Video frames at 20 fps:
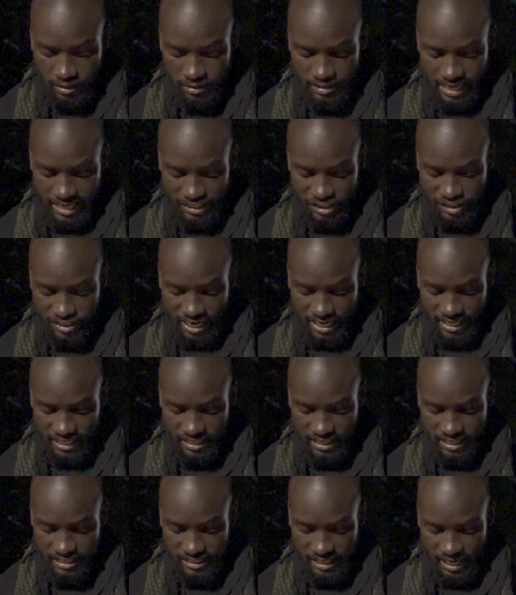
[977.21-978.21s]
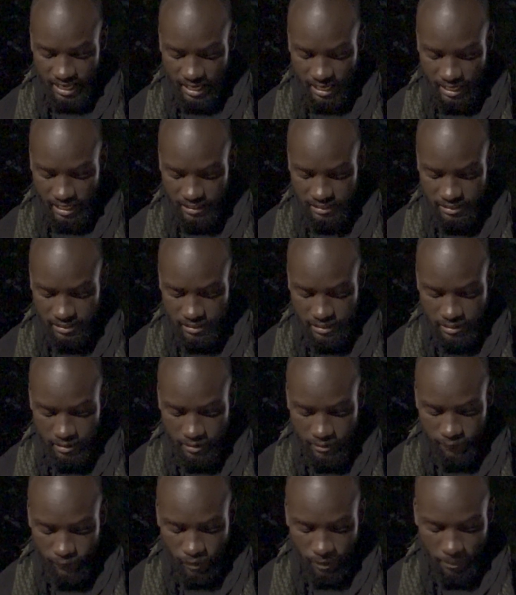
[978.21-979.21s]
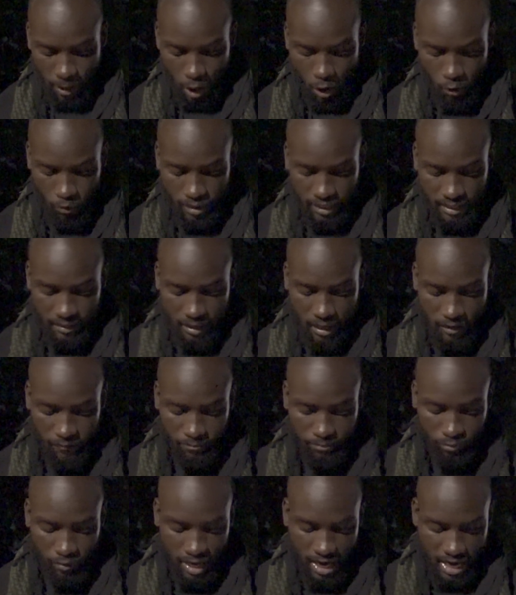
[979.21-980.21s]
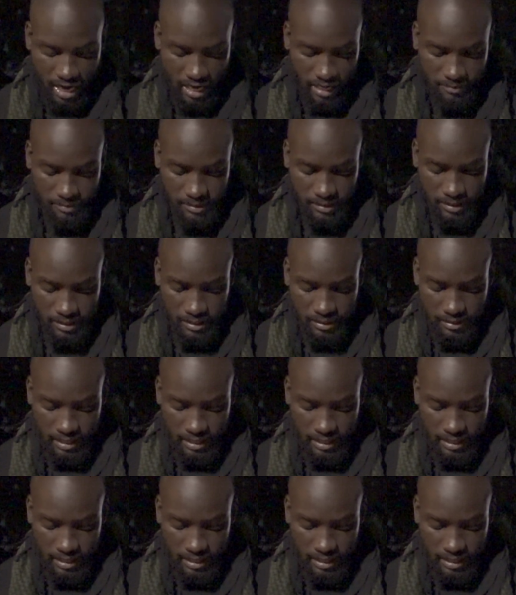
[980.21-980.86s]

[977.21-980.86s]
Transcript: that shaketh his hands from holding of bribes,